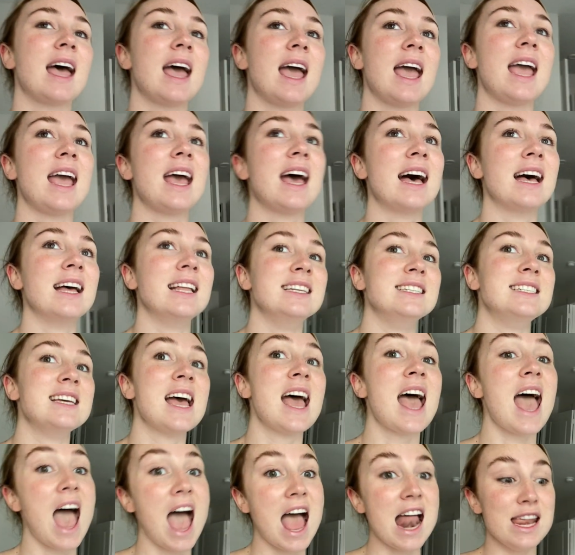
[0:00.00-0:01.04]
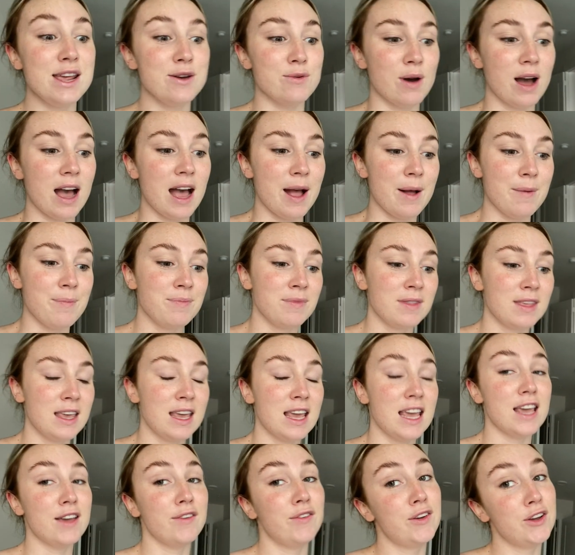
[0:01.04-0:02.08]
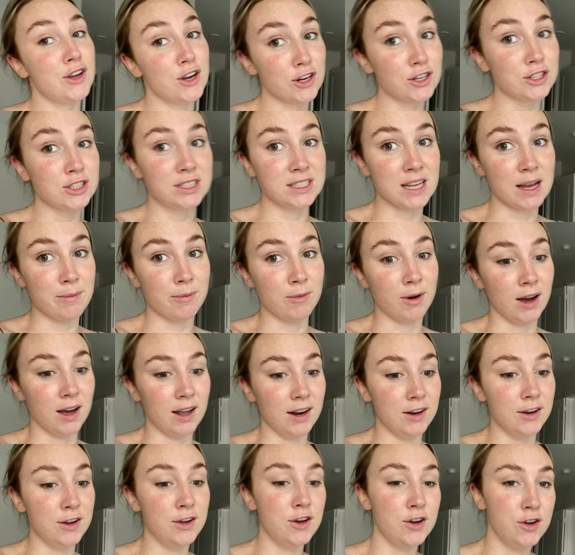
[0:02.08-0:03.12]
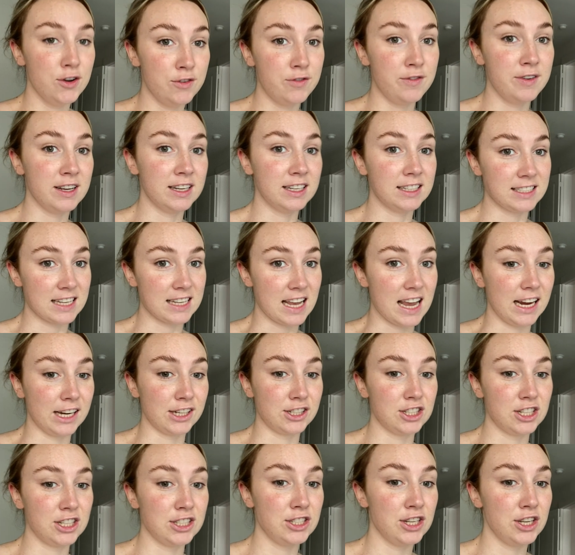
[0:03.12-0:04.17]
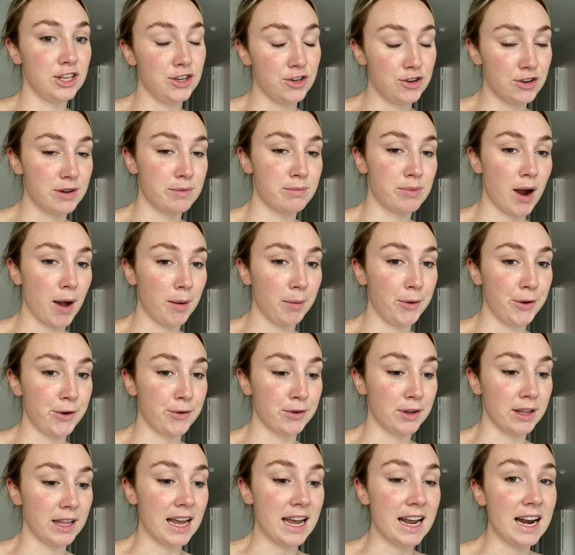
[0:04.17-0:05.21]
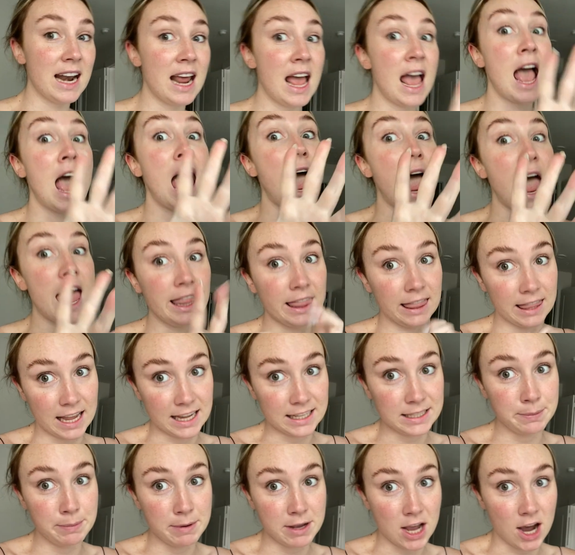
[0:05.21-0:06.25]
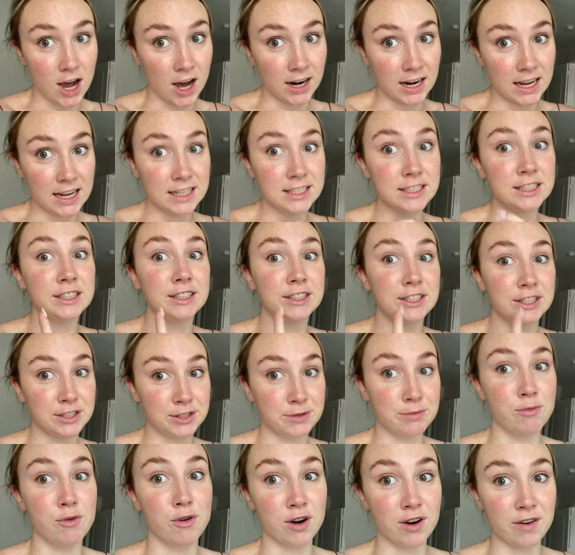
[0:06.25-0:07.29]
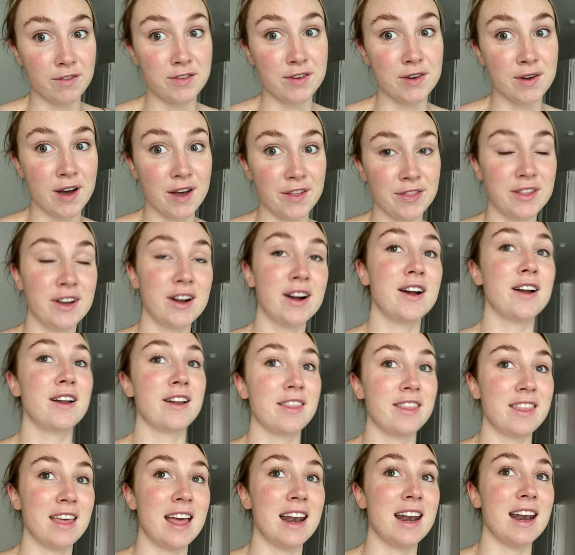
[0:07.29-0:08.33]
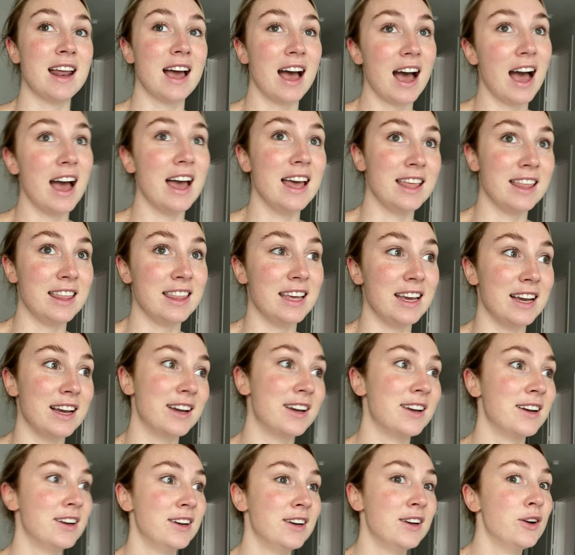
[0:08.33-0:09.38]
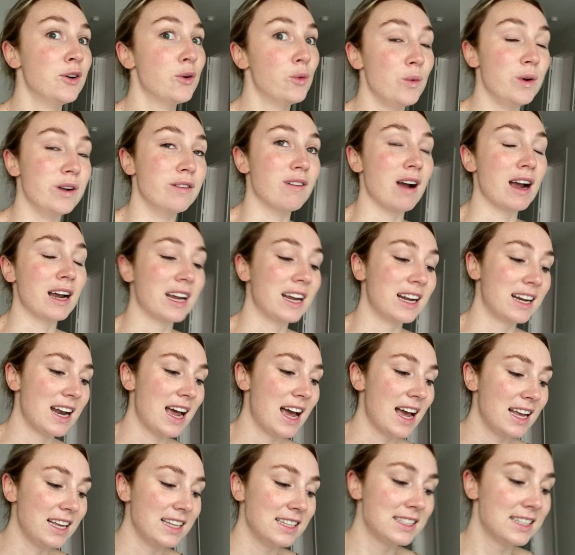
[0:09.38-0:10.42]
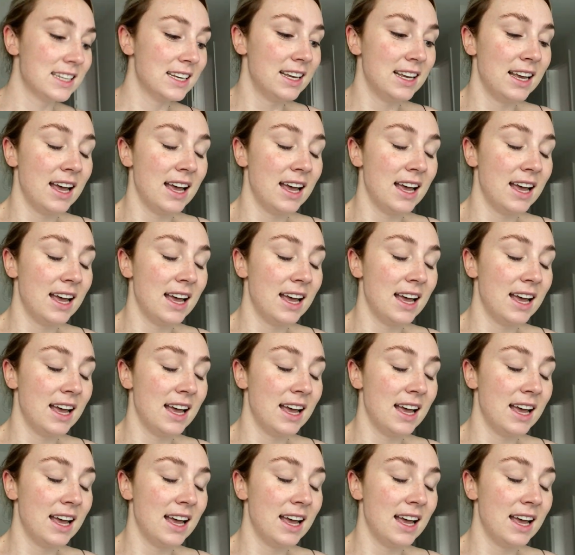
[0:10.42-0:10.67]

And anyway, if you're someone who feels anxious, you can probably relate. And let's be honest, there's more of you out there than I think we recognize.